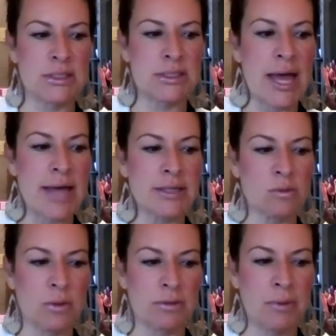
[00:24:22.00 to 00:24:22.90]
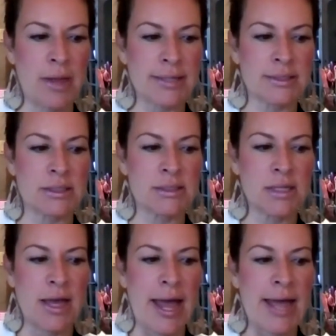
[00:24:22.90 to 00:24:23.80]
obsessed with Plexus,
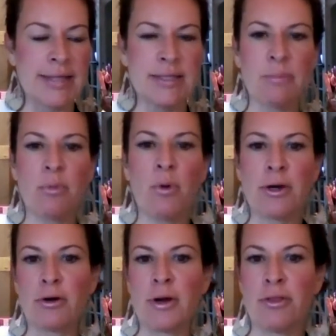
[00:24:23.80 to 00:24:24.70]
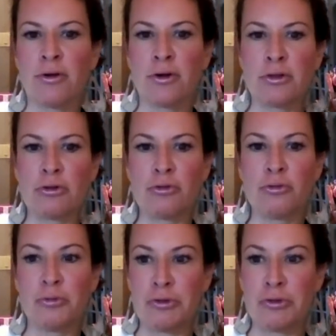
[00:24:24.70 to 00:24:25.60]
at some point or another,
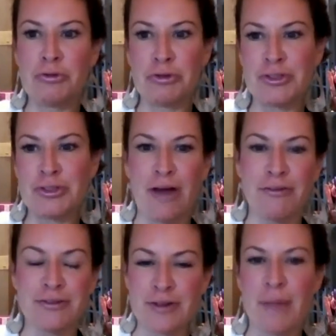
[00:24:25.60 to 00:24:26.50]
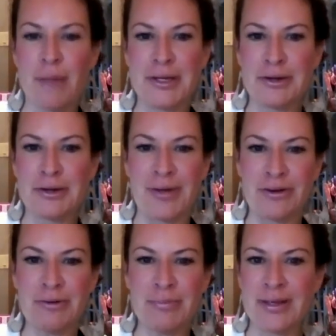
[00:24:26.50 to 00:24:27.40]
you yourself stop being a
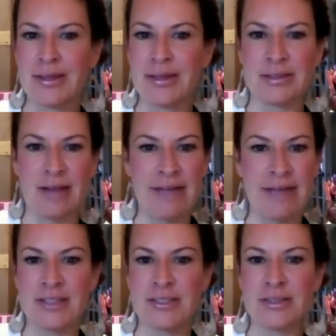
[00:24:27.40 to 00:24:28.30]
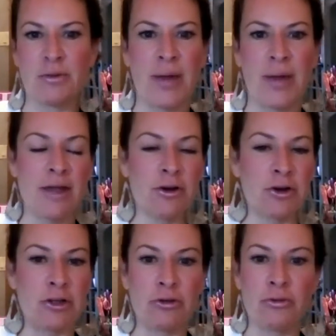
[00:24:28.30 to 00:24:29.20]
runner because life gets in the way, or you